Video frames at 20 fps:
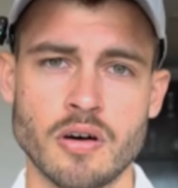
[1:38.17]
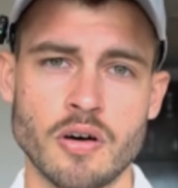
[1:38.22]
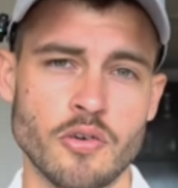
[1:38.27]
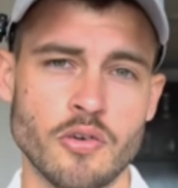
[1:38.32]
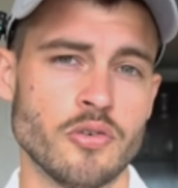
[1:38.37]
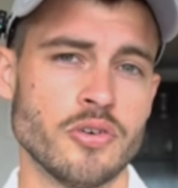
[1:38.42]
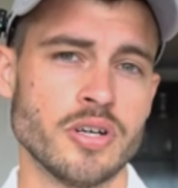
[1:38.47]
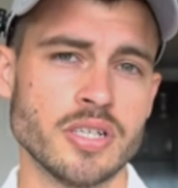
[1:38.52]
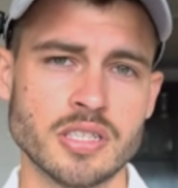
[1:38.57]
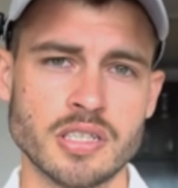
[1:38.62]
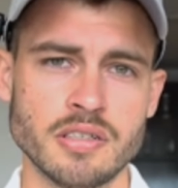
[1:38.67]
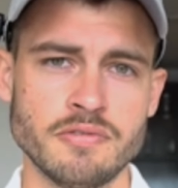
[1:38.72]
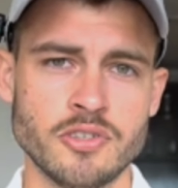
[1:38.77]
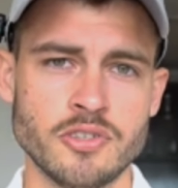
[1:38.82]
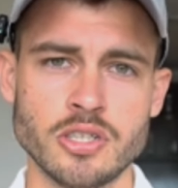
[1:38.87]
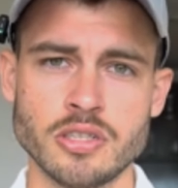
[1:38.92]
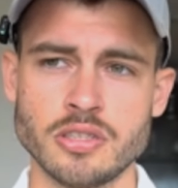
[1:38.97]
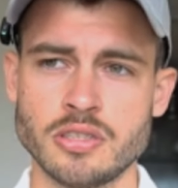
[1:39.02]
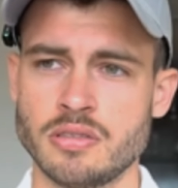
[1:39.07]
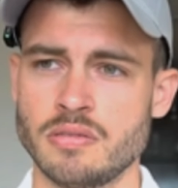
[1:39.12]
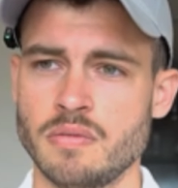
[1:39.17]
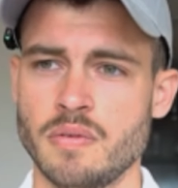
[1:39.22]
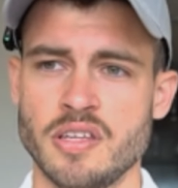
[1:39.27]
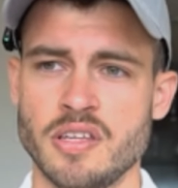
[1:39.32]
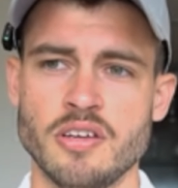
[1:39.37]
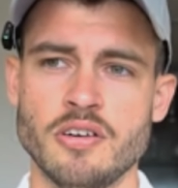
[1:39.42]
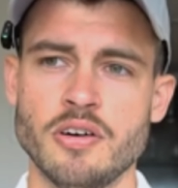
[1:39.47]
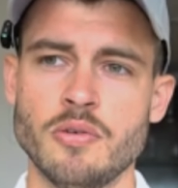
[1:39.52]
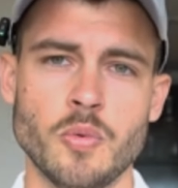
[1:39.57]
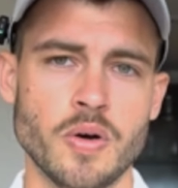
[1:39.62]
are risk averse
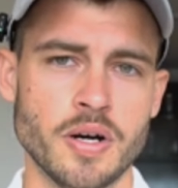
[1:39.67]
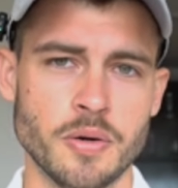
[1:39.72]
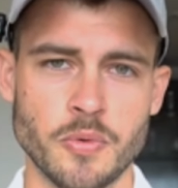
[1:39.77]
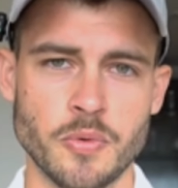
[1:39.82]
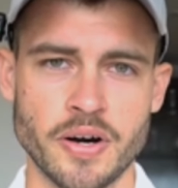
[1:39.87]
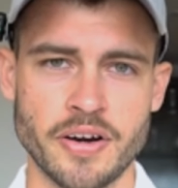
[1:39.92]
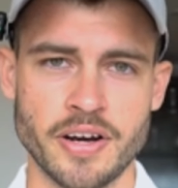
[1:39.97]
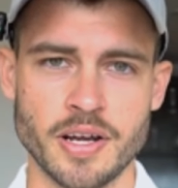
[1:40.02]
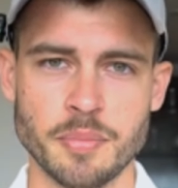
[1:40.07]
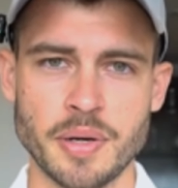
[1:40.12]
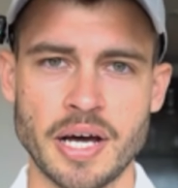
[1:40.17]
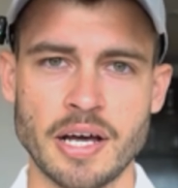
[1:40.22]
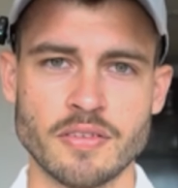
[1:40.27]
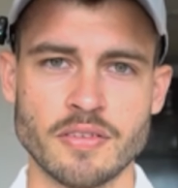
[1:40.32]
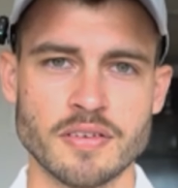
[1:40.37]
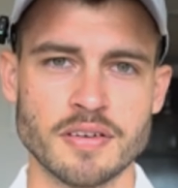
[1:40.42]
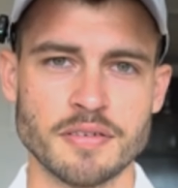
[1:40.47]
and you don't want to worry about